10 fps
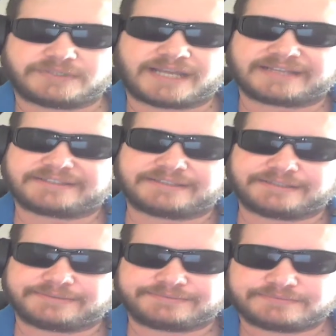an
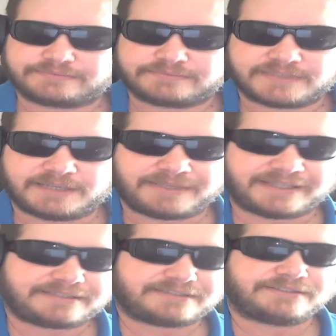accident?" I mean,
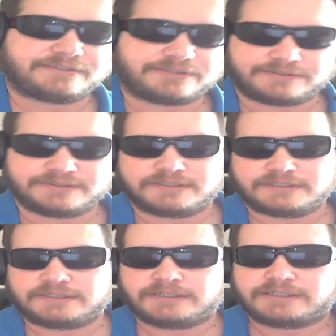it's still
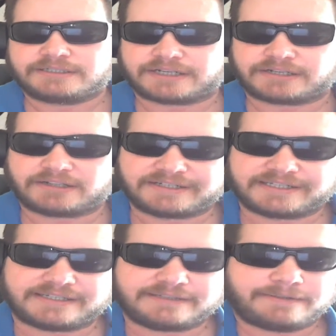kind of
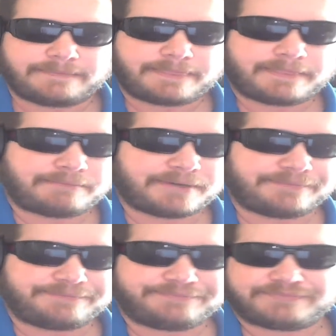clunky, but
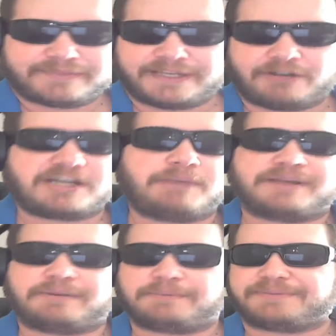
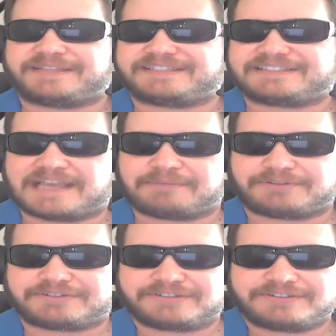coming up with these
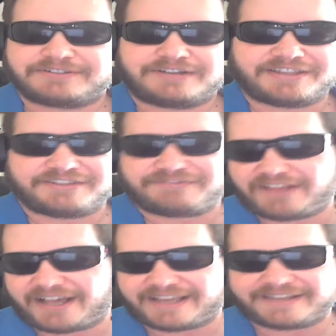examples on the
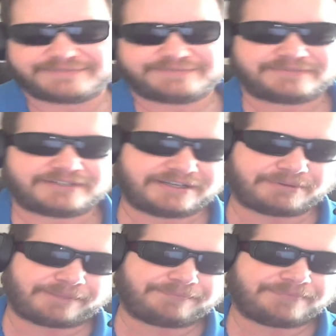fly. Anyway,